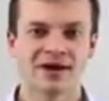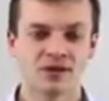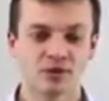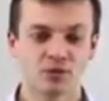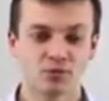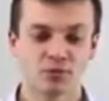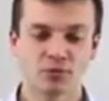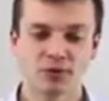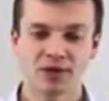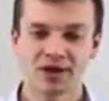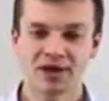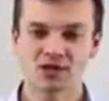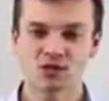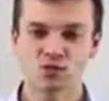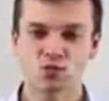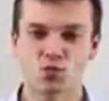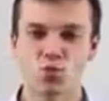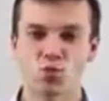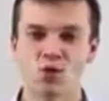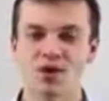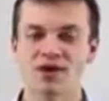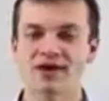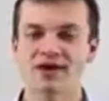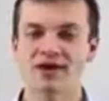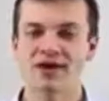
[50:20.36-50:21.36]
And you
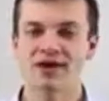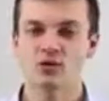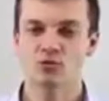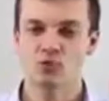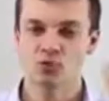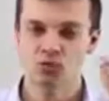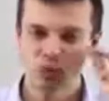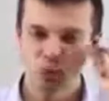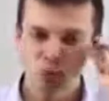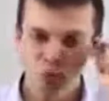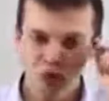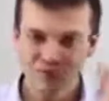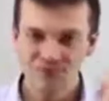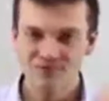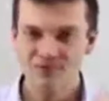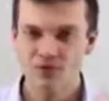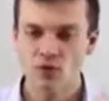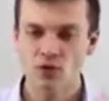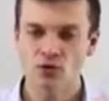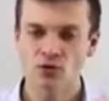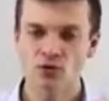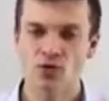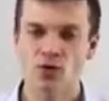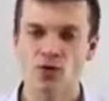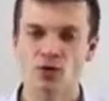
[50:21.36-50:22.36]
place one ad with
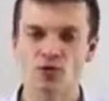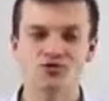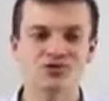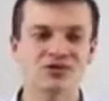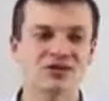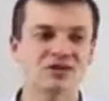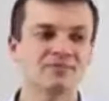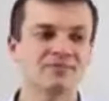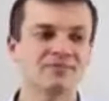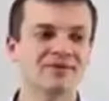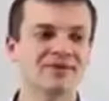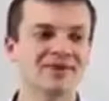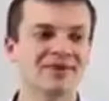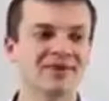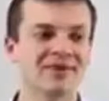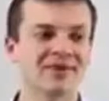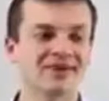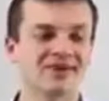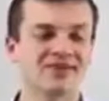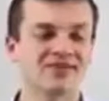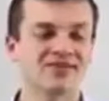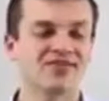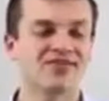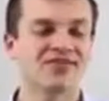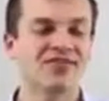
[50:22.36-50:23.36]
one phone call, you can
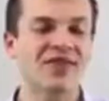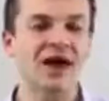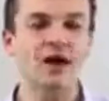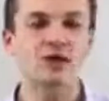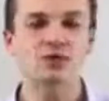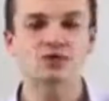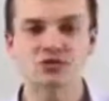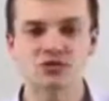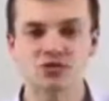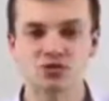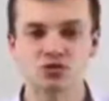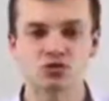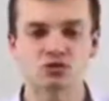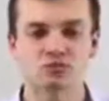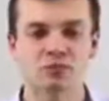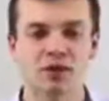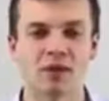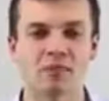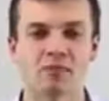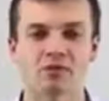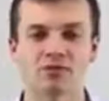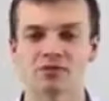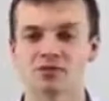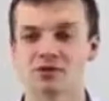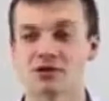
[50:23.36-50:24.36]
be in 1,000
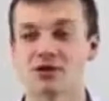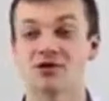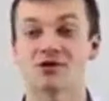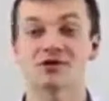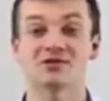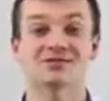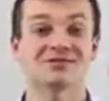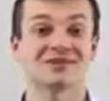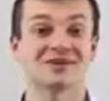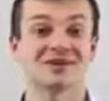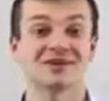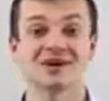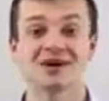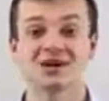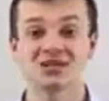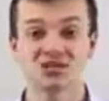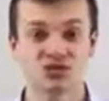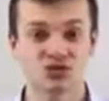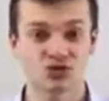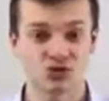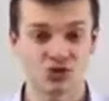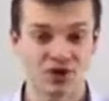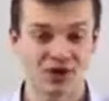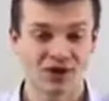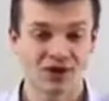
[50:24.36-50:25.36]
newspapers across the
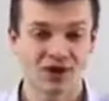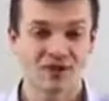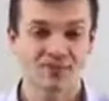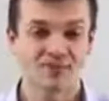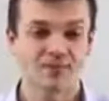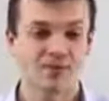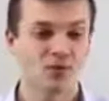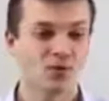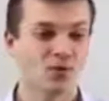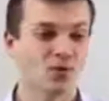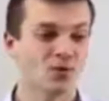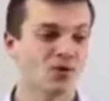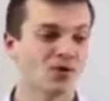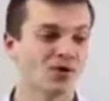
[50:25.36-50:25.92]
country